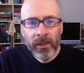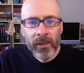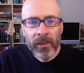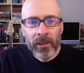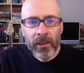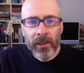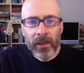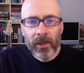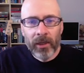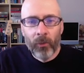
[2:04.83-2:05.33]

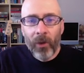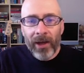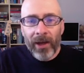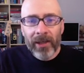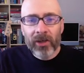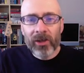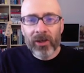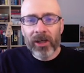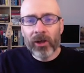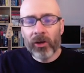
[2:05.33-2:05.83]
Why
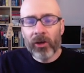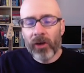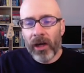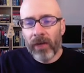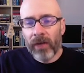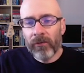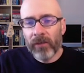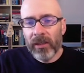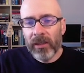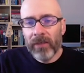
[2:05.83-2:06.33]
do
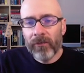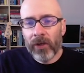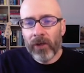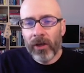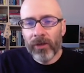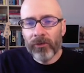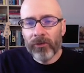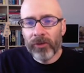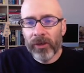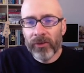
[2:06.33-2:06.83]
aircraft leave
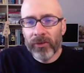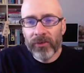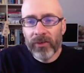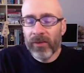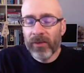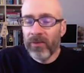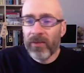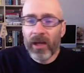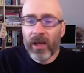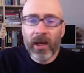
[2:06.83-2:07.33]
contrails
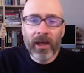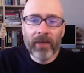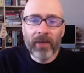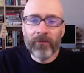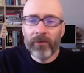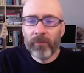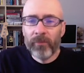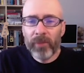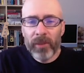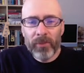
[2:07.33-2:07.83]
in the sky?
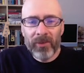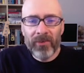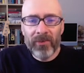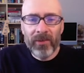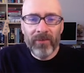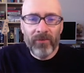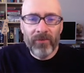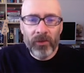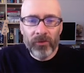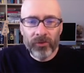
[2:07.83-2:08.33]
From
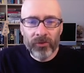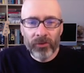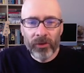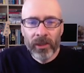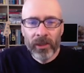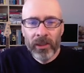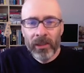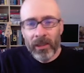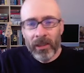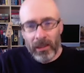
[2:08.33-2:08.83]
BBC
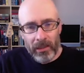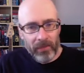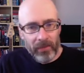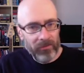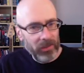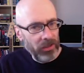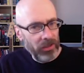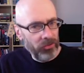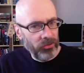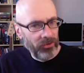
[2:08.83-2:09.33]
Future.
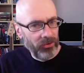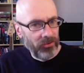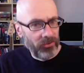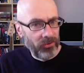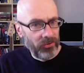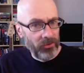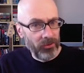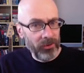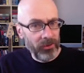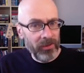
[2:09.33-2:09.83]
Aviation's
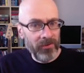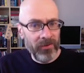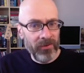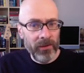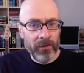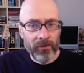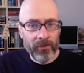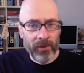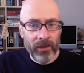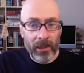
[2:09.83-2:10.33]
dirty
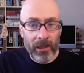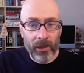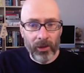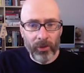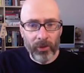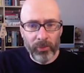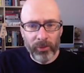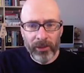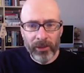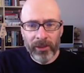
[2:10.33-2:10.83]
secret,
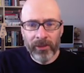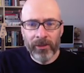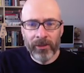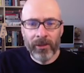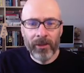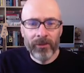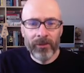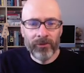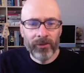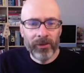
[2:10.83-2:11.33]
airplane
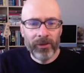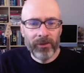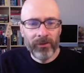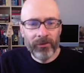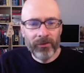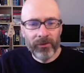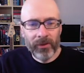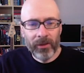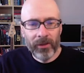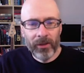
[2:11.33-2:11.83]

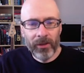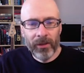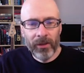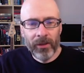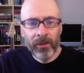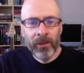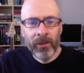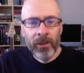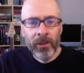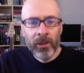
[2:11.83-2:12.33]

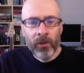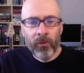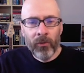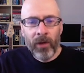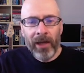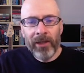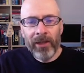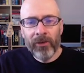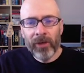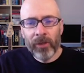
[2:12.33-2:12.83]
contrails.
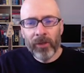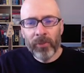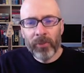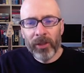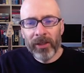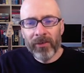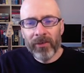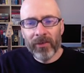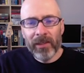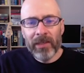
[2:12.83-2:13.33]
Why do
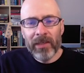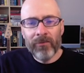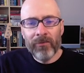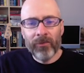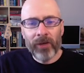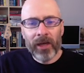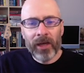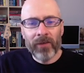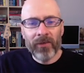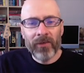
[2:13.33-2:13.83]
airplanes leave
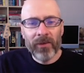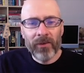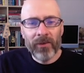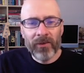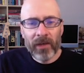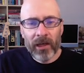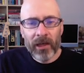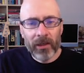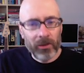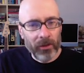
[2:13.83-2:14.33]
tracks in the
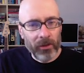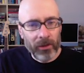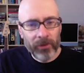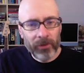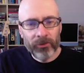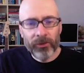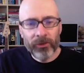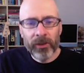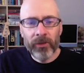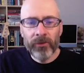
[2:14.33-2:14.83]
sky?
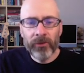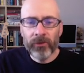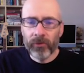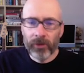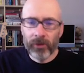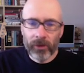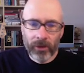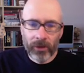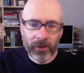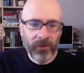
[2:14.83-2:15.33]
Contrails
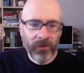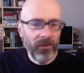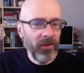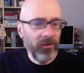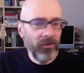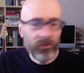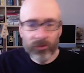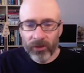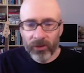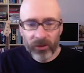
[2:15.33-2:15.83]
or
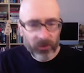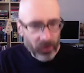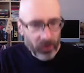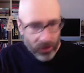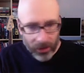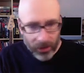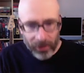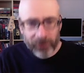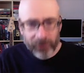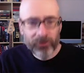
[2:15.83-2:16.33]
condensation trail?
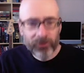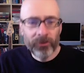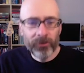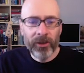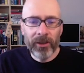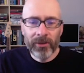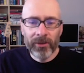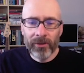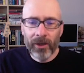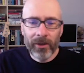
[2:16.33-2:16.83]

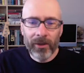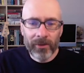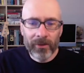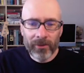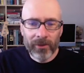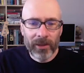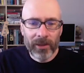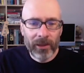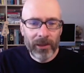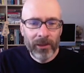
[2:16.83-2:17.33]
Contrail? Oh, okay.